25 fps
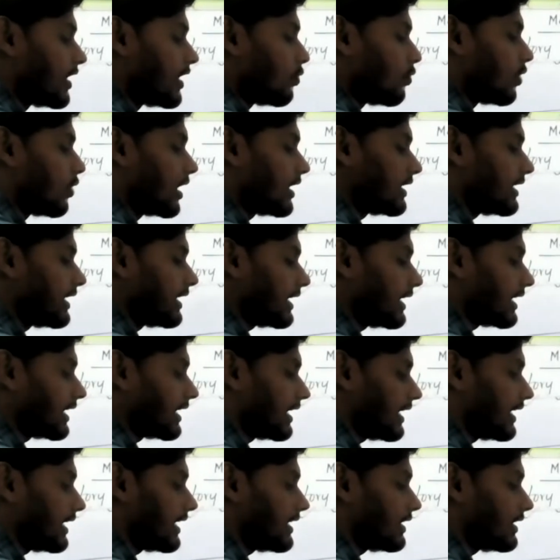1
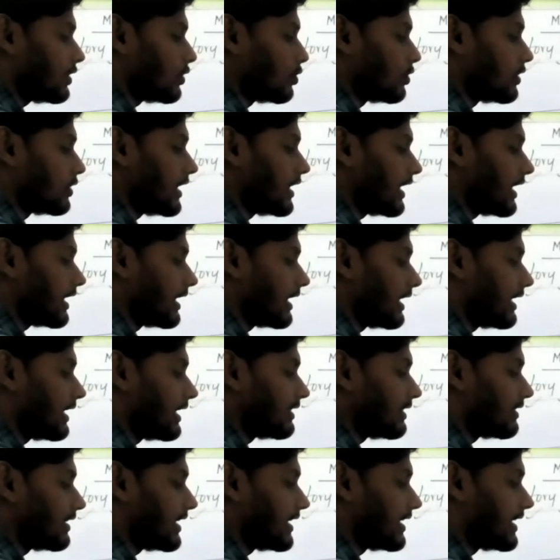degree, 2
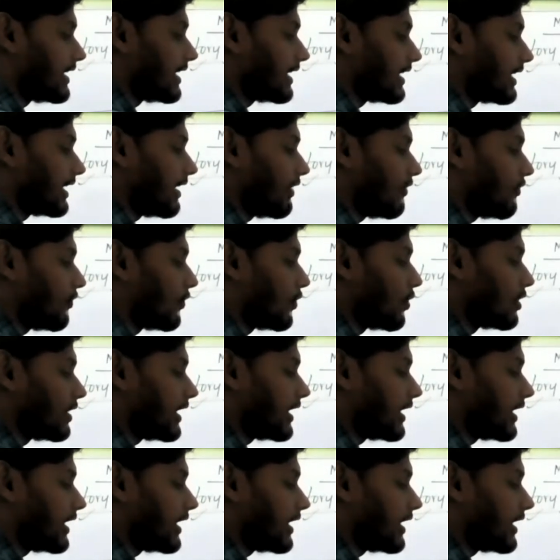degree, 3 degree, 4